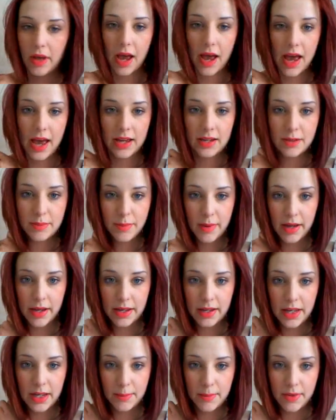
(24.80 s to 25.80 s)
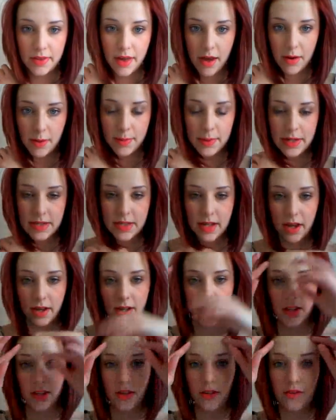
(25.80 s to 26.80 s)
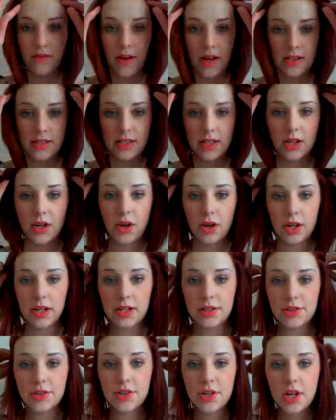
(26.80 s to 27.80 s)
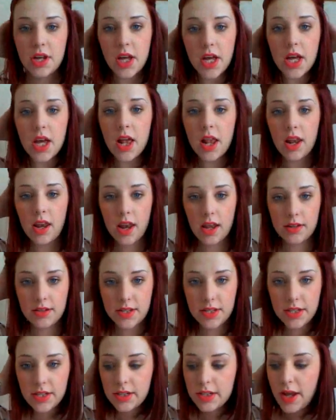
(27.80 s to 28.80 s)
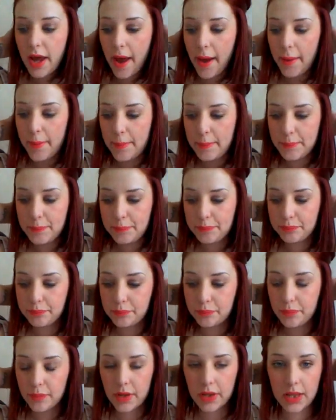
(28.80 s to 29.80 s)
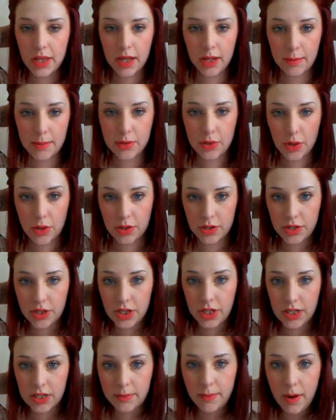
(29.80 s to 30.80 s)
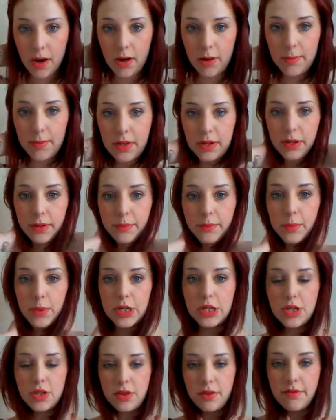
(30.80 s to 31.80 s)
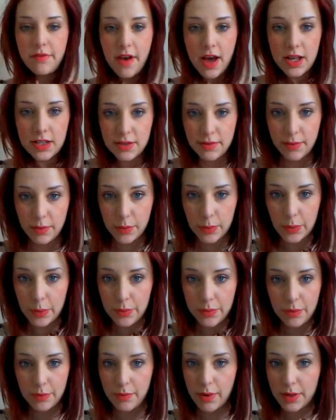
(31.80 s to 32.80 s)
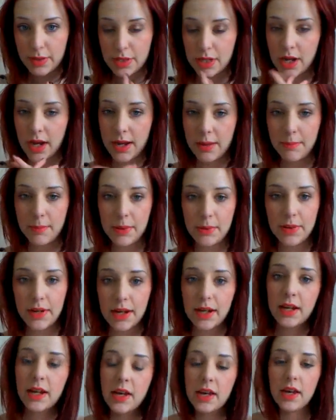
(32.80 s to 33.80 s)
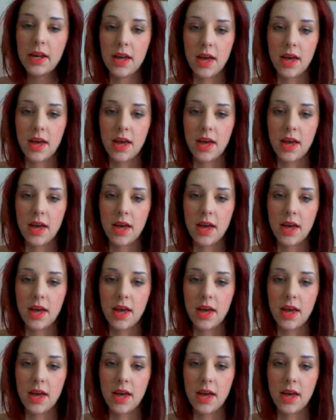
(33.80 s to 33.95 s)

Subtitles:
I had my chemotherapy down at University College London, in the haematology department, which is on the first floor of the Rosenheim building.